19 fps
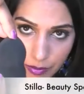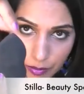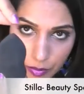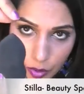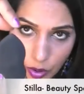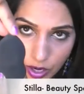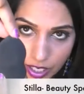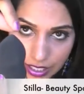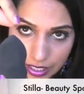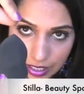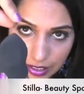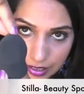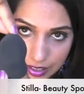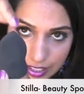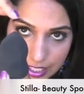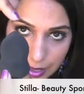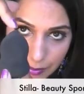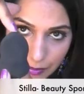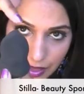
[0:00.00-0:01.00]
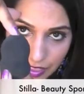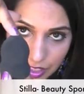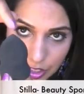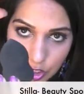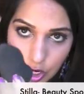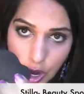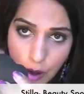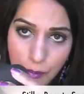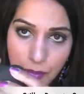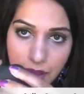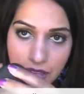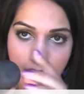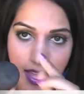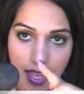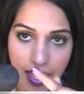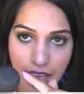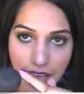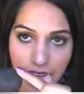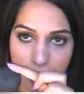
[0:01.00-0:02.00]
point little tip at the top
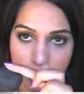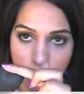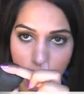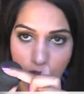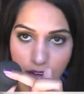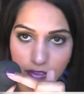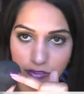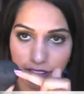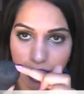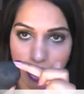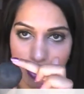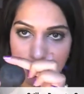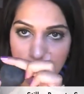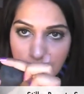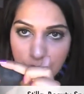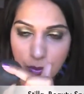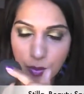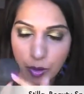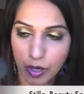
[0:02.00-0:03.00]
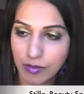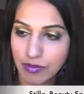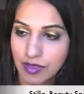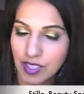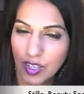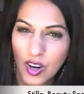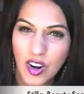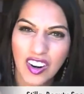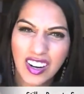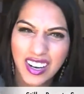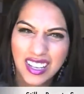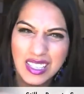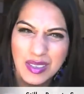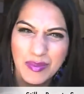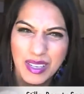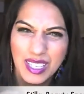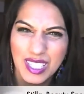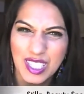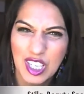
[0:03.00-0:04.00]
and it's quite flat down the bottom. Sorry, it's a
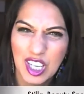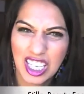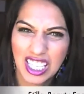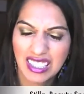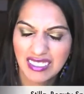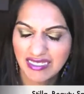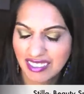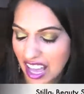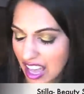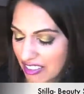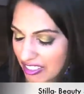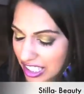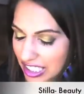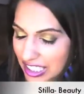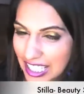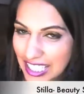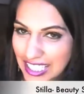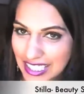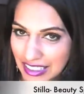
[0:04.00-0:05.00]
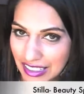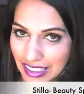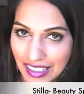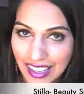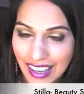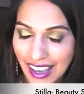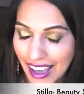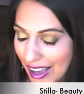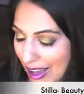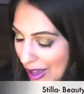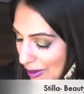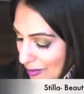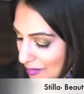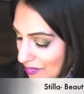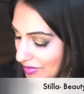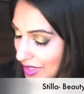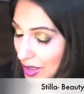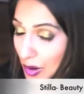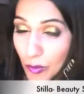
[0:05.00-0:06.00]
bit dirty. I haven't cleaned it.
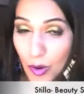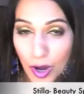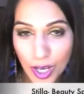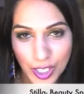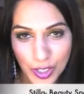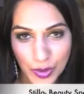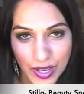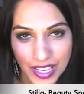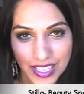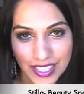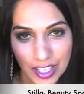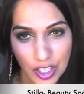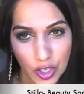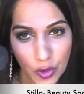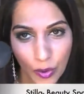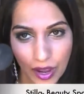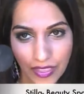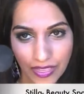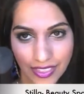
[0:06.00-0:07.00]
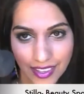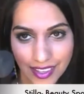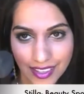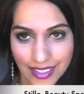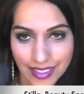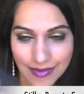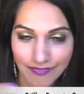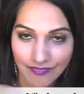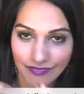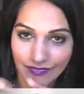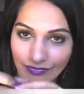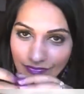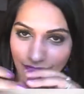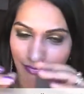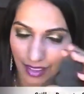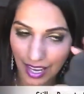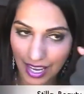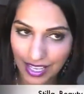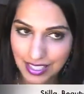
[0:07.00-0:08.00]
What you do is you wet this.
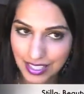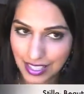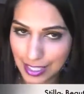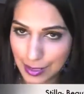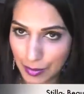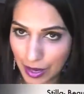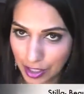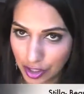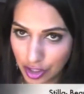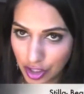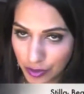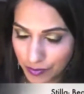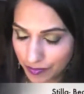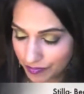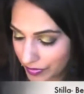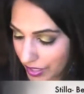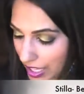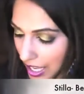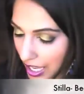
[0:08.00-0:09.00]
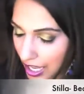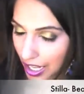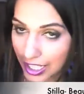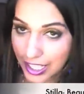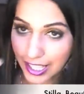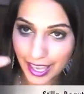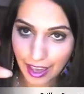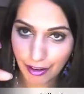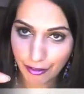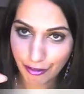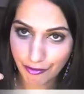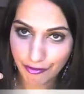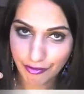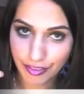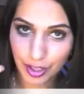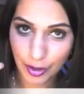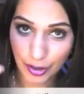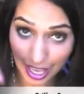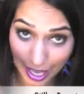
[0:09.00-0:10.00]
It's a sponge. You get
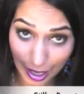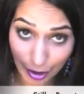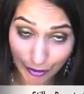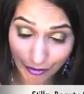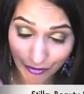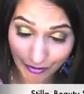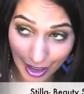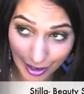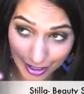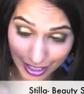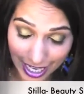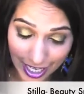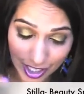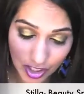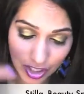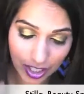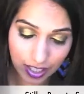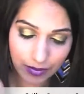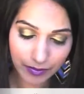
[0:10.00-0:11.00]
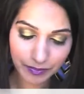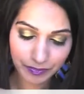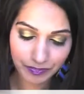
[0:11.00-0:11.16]
your foundation,